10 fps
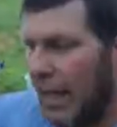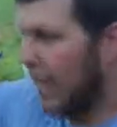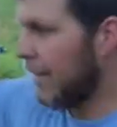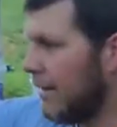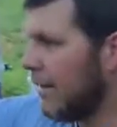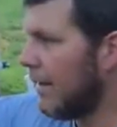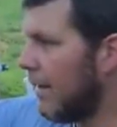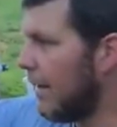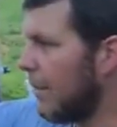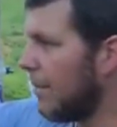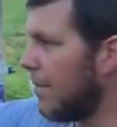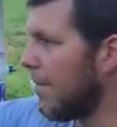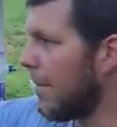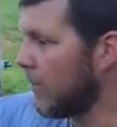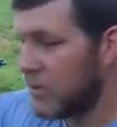and I
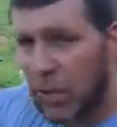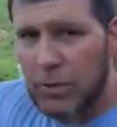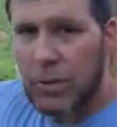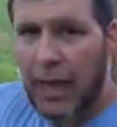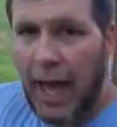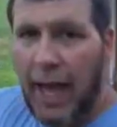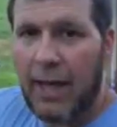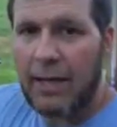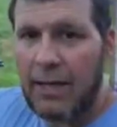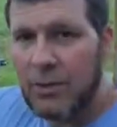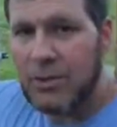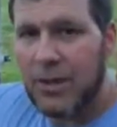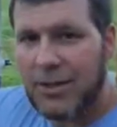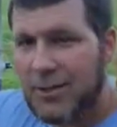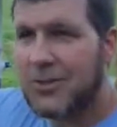was talking to a guy, and he was
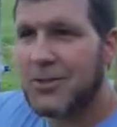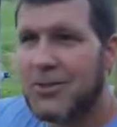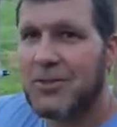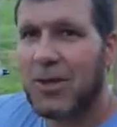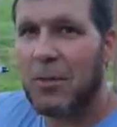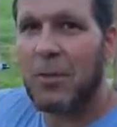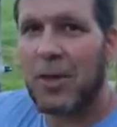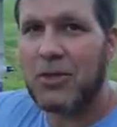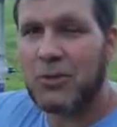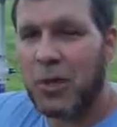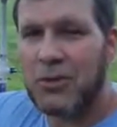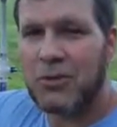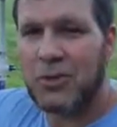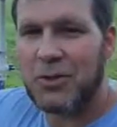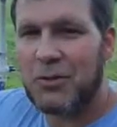talking to me about
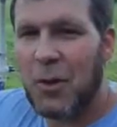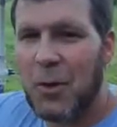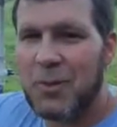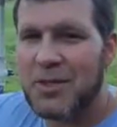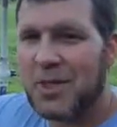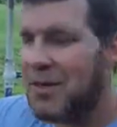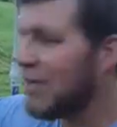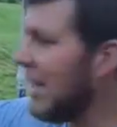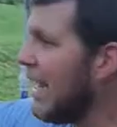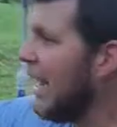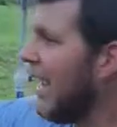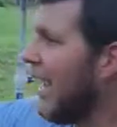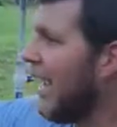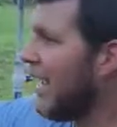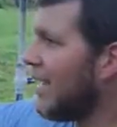structures on his farm and stuff.
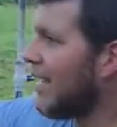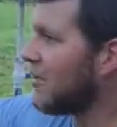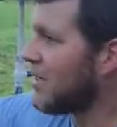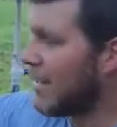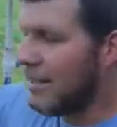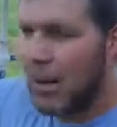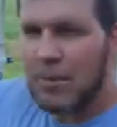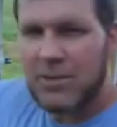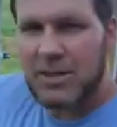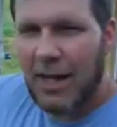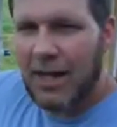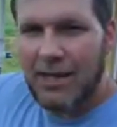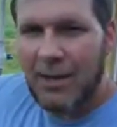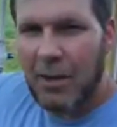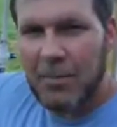And he was like, you know, I'm just
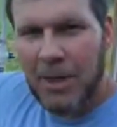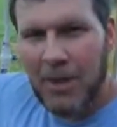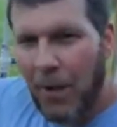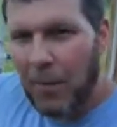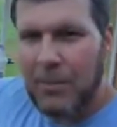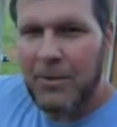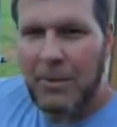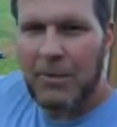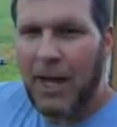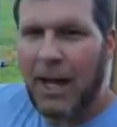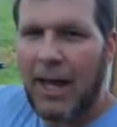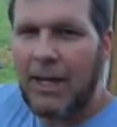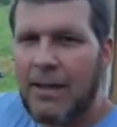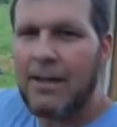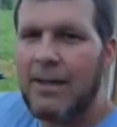not, you know, I'm not a carpenter, I'm not
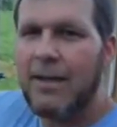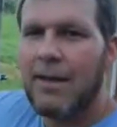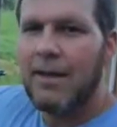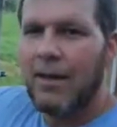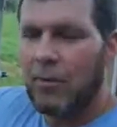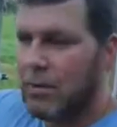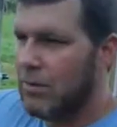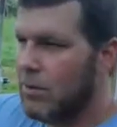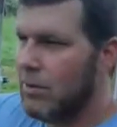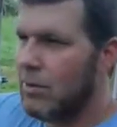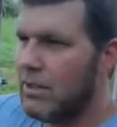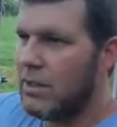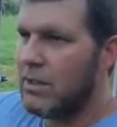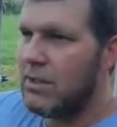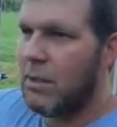handy,
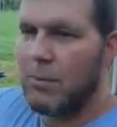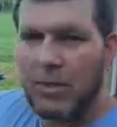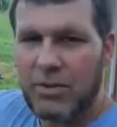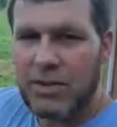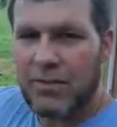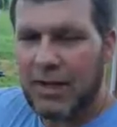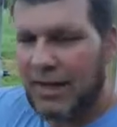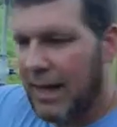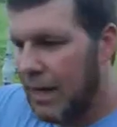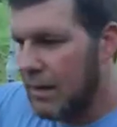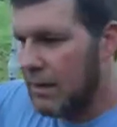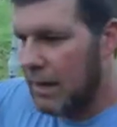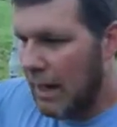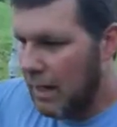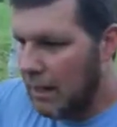you know, building stuff like that.
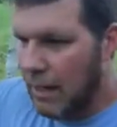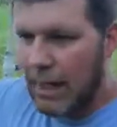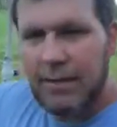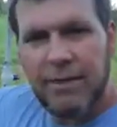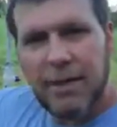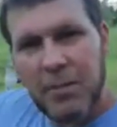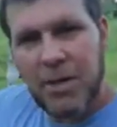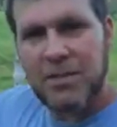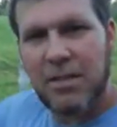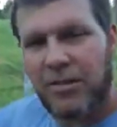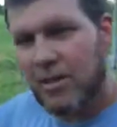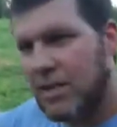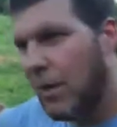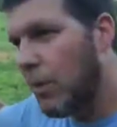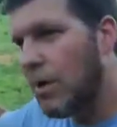And I got to thinking to myself, I was
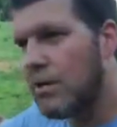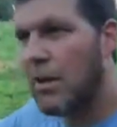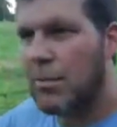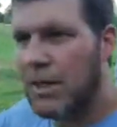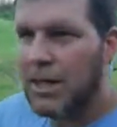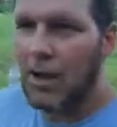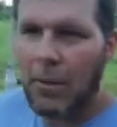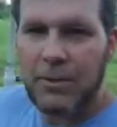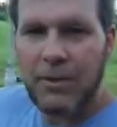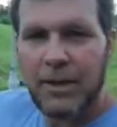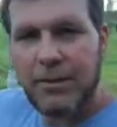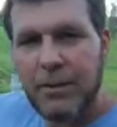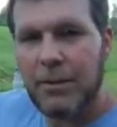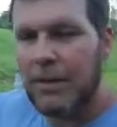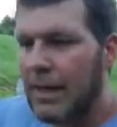like, well, you know, I'm not a carpenter
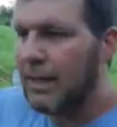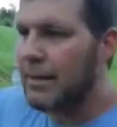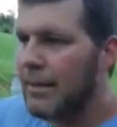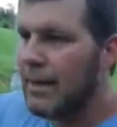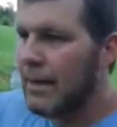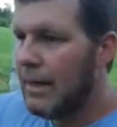either. And